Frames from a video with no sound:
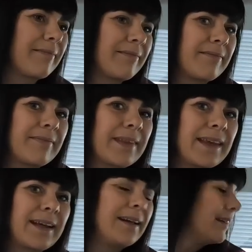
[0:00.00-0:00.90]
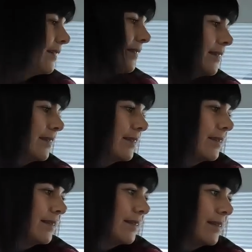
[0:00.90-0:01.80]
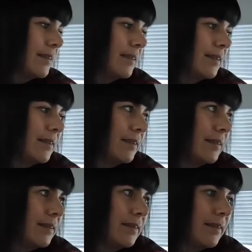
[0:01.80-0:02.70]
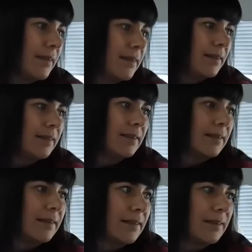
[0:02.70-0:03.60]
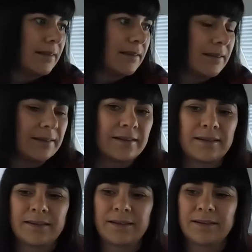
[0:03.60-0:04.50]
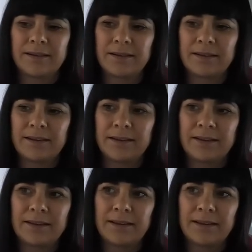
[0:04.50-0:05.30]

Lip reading: (not speaking)